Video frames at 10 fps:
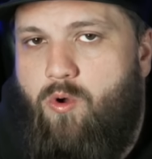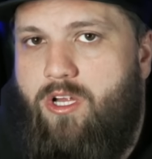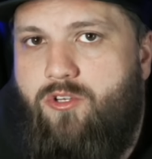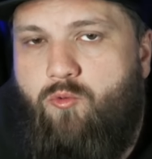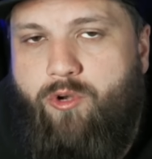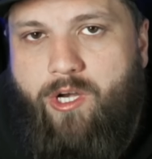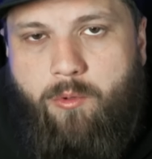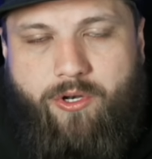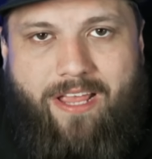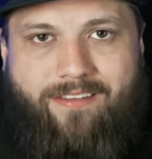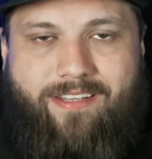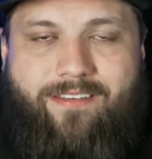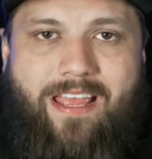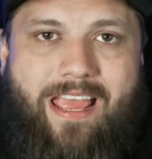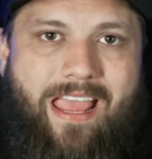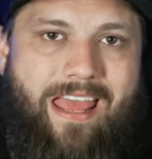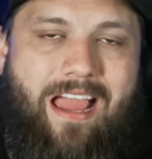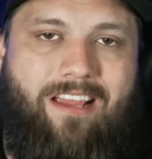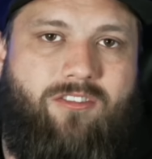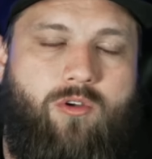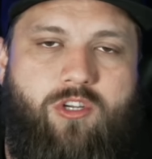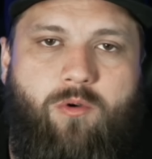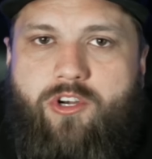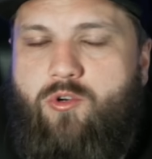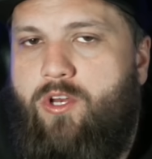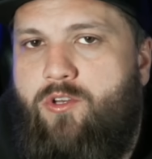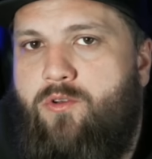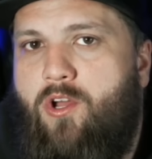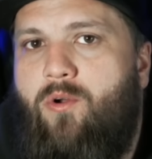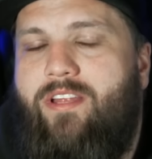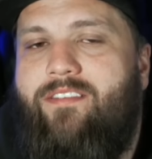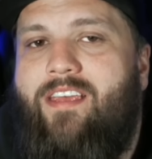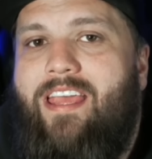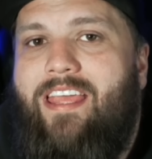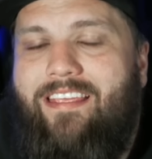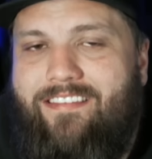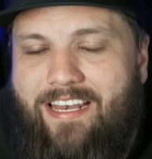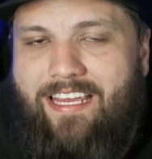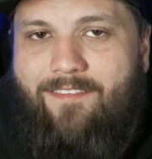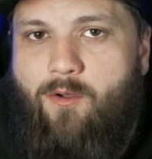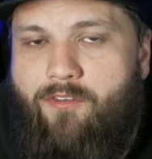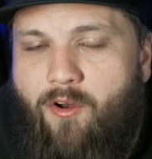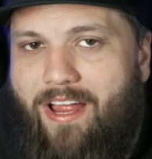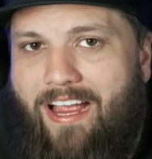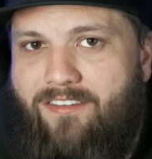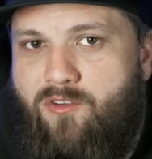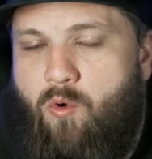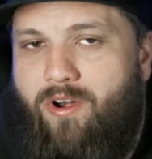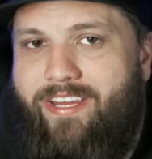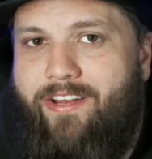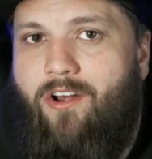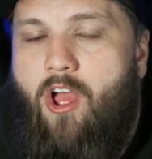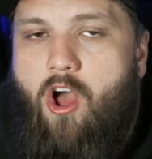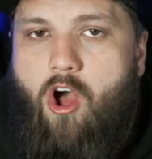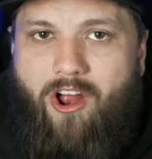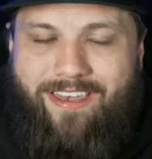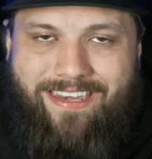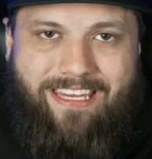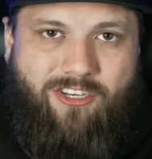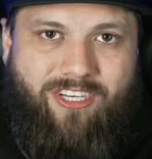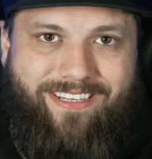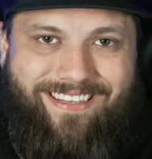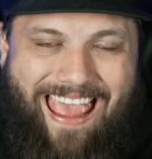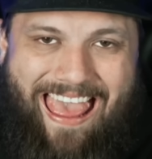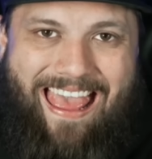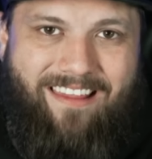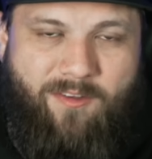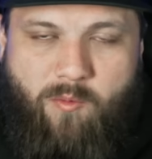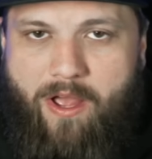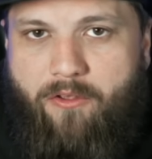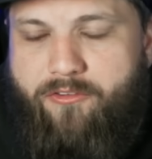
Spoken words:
1s, real world assets, and ISO 222 tokens is going to give you a very high score here on niches as well.